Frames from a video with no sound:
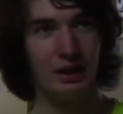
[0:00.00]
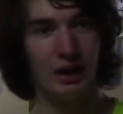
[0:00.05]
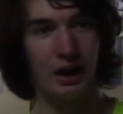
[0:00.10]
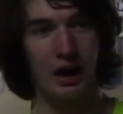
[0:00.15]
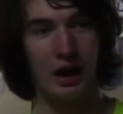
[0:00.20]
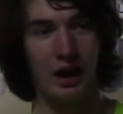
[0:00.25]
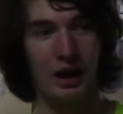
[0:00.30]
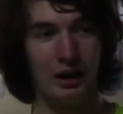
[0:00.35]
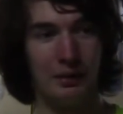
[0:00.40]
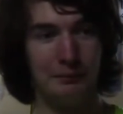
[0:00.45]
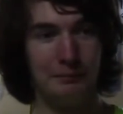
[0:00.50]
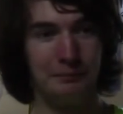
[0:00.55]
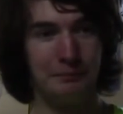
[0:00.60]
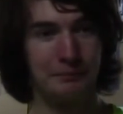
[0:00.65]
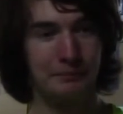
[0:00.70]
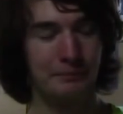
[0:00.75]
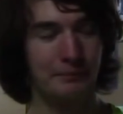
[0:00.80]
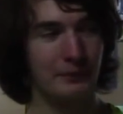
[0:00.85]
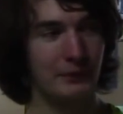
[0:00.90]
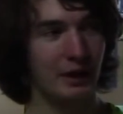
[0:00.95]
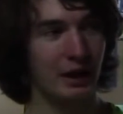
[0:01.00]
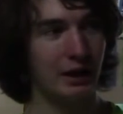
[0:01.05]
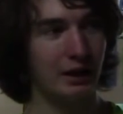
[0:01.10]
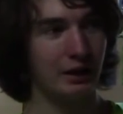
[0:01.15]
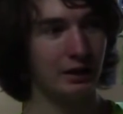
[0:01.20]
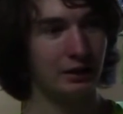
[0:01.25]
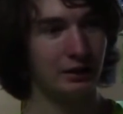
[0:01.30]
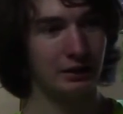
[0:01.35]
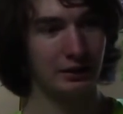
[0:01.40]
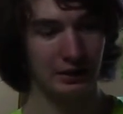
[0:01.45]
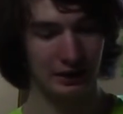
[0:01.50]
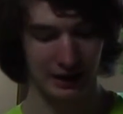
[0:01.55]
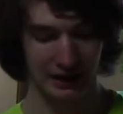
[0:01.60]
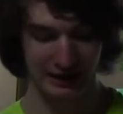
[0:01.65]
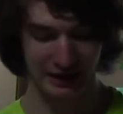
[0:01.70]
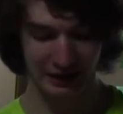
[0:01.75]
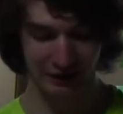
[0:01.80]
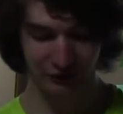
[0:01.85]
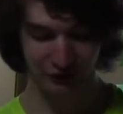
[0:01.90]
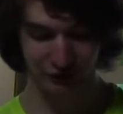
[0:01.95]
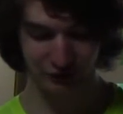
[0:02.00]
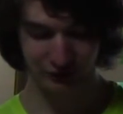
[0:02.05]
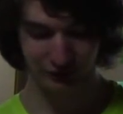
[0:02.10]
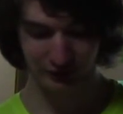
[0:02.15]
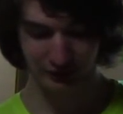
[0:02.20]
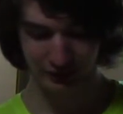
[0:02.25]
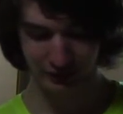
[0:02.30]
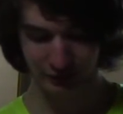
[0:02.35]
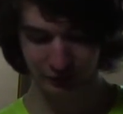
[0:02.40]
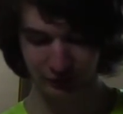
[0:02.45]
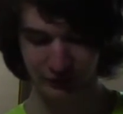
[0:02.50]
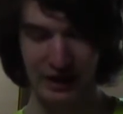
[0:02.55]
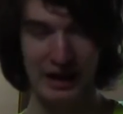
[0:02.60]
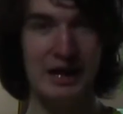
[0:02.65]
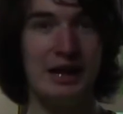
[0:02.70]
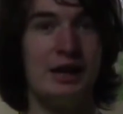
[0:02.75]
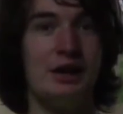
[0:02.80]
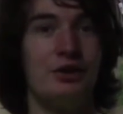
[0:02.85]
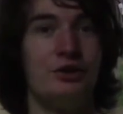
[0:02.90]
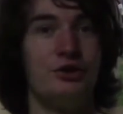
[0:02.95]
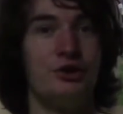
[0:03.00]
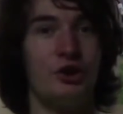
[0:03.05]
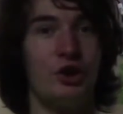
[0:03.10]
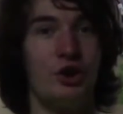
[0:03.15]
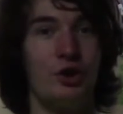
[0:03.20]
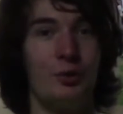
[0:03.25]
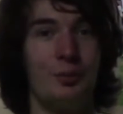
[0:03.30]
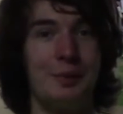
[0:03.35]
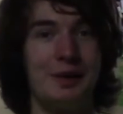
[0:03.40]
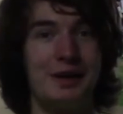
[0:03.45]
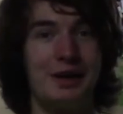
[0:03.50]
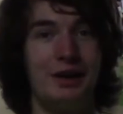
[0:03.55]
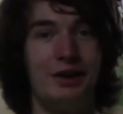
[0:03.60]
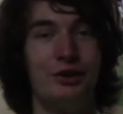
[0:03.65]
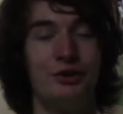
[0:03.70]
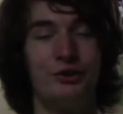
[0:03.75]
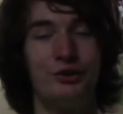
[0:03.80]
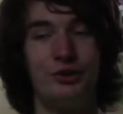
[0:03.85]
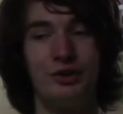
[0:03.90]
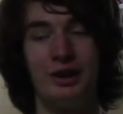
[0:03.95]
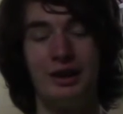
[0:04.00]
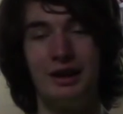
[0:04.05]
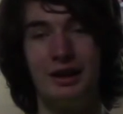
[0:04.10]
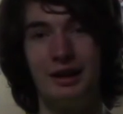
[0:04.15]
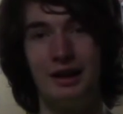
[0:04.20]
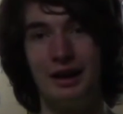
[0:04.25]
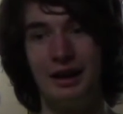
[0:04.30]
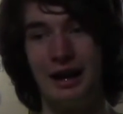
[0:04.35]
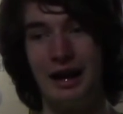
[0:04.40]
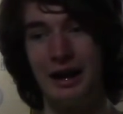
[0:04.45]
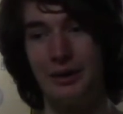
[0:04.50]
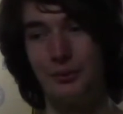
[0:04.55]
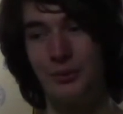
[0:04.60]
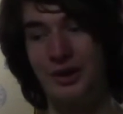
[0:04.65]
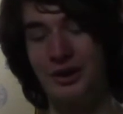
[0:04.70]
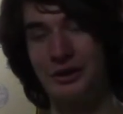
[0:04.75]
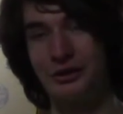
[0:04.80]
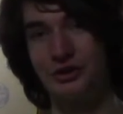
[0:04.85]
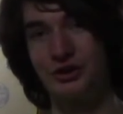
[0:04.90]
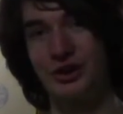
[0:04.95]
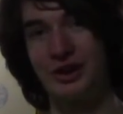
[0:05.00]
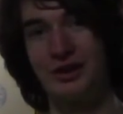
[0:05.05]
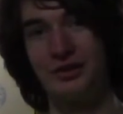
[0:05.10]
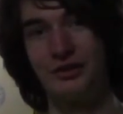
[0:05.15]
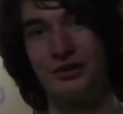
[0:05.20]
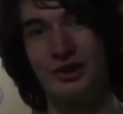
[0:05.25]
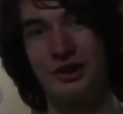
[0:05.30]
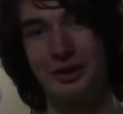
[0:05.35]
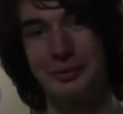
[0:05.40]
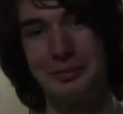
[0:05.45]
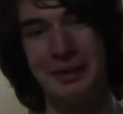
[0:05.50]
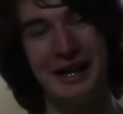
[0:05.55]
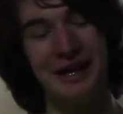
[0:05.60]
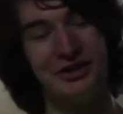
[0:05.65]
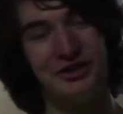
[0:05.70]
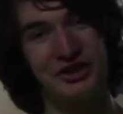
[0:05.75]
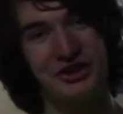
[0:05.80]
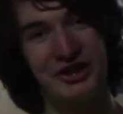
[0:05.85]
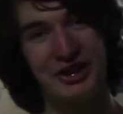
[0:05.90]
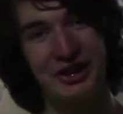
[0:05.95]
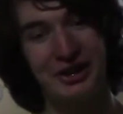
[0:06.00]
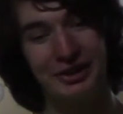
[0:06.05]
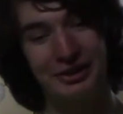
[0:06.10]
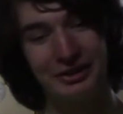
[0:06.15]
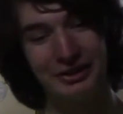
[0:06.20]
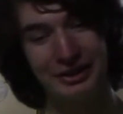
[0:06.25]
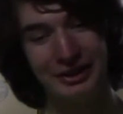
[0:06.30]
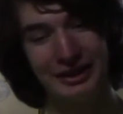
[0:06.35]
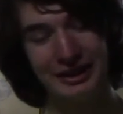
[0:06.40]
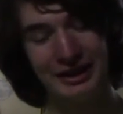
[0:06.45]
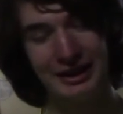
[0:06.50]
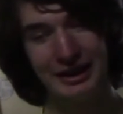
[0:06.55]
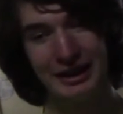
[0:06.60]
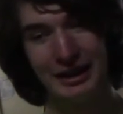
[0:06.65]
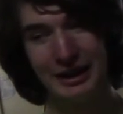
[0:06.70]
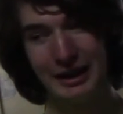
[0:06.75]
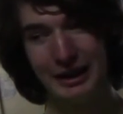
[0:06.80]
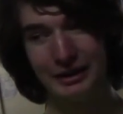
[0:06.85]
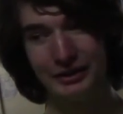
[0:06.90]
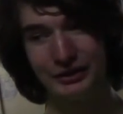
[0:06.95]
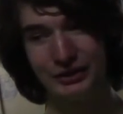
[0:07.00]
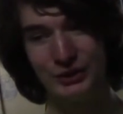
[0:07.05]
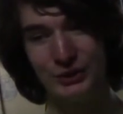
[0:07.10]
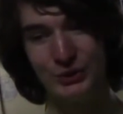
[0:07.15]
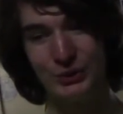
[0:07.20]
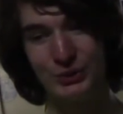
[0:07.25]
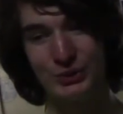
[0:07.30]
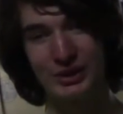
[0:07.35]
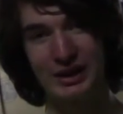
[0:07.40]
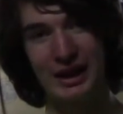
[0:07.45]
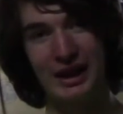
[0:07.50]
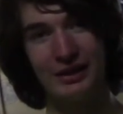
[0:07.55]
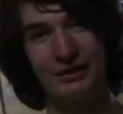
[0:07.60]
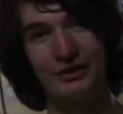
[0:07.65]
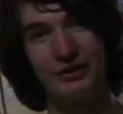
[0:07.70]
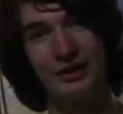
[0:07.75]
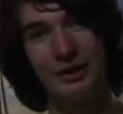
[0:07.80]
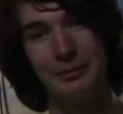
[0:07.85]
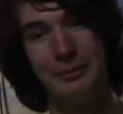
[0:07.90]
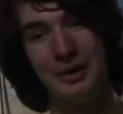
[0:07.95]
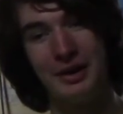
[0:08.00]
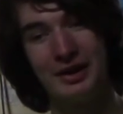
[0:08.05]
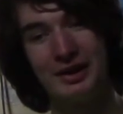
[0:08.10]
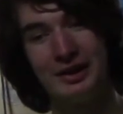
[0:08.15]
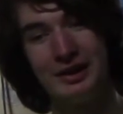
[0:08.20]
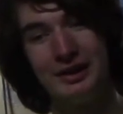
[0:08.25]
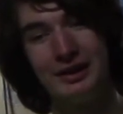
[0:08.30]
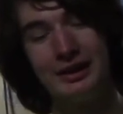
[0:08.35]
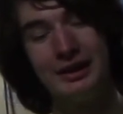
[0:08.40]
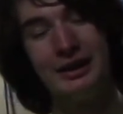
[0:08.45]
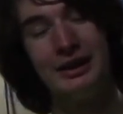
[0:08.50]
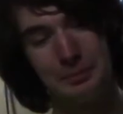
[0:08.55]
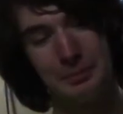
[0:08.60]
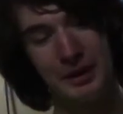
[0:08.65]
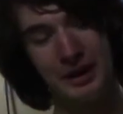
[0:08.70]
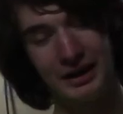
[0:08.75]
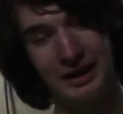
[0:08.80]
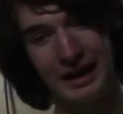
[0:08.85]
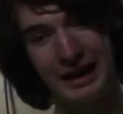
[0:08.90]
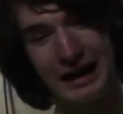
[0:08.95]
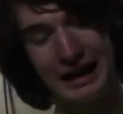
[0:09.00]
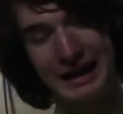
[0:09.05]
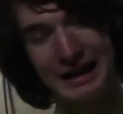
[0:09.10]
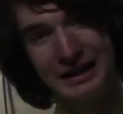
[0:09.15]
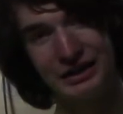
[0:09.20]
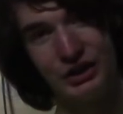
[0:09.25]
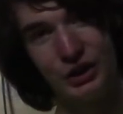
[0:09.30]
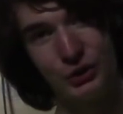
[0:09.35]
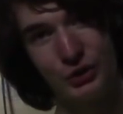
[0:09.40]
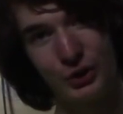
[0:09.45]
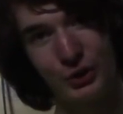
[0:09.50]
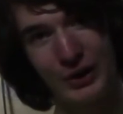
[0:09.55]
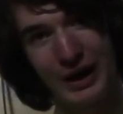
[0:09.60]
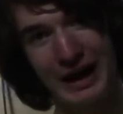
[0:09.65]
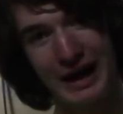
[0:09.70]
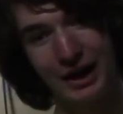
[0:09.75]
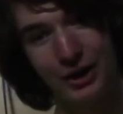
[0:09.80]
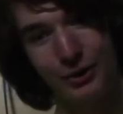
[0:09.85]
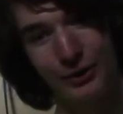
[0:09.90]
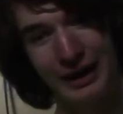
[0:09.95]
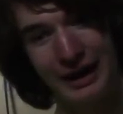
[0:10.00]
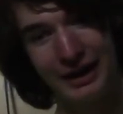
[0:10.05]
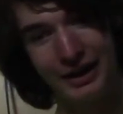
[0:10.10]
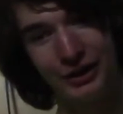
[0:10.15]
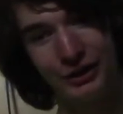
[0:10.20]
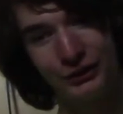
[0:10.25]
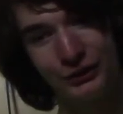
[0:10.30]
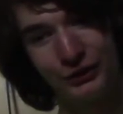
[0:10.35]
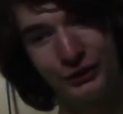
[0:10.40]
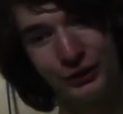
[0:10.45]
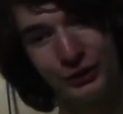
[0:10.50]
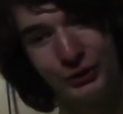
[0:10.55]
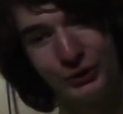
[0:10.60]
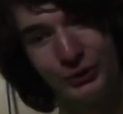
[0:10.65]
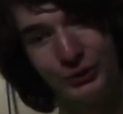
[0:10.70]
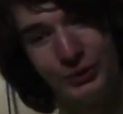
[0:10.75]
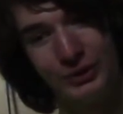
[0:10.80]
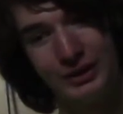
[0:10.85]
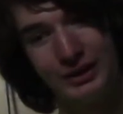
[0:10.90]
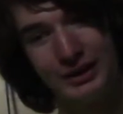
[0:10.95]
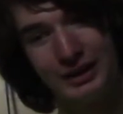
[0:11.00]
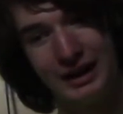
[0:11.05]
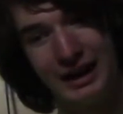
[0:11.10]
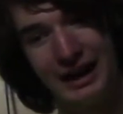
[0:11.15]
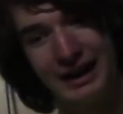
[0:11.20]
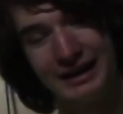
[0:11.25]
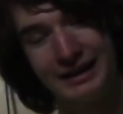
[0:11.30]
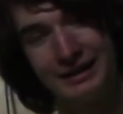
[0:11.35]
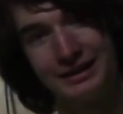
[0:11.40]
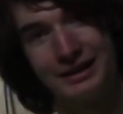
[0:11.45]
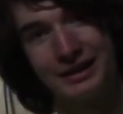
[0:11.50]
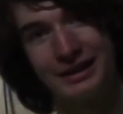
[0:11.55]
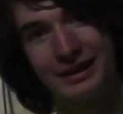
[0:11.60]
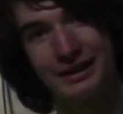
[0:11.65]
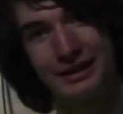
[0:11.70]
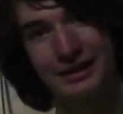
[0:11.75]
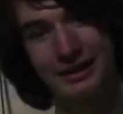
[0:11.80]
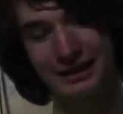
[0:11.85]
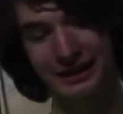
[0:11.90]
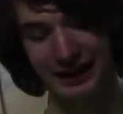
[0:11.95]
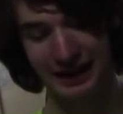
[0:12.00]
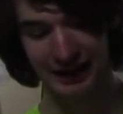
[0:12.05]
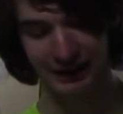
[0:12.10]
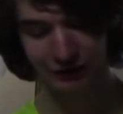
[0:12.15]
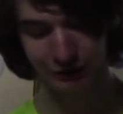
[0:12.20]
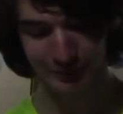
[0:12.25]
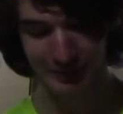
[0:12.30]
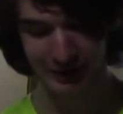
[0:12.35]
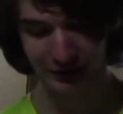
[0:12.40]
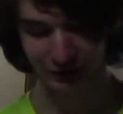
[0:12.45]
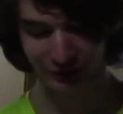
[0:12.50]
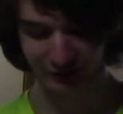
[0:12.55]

I guess say so, because I want to try and start a Patreon to get some money, but I don't know how, and also I can't because